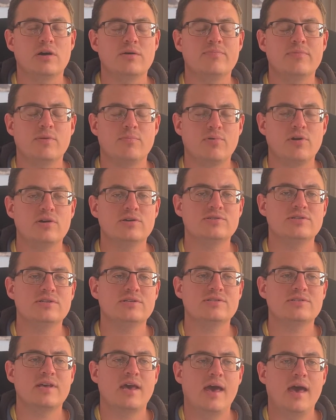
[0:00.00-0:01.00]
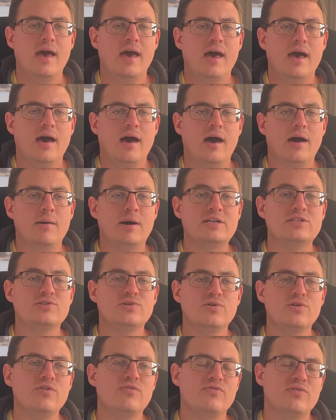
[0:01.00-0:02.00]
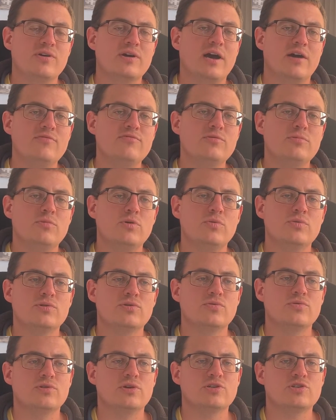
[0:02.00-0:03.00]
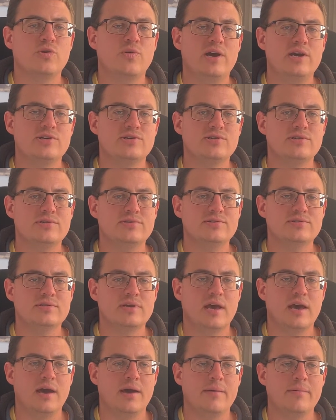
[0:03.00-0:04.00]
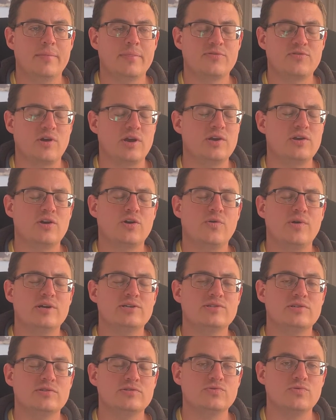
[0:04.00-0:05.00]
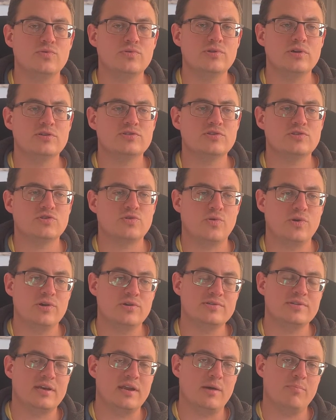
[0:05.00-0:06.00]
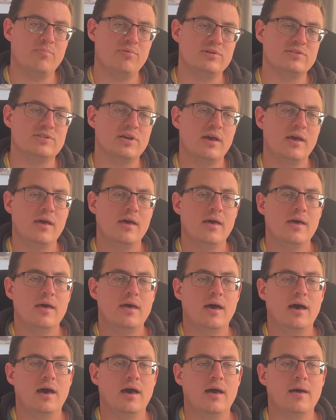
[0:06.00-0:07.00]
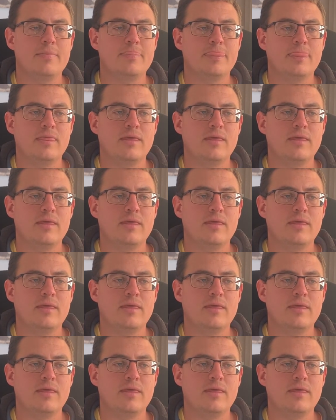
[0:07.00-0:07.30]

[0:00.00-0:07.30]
process until you feel comfortable with all those questions. Not questions, all those tutorials that I put. In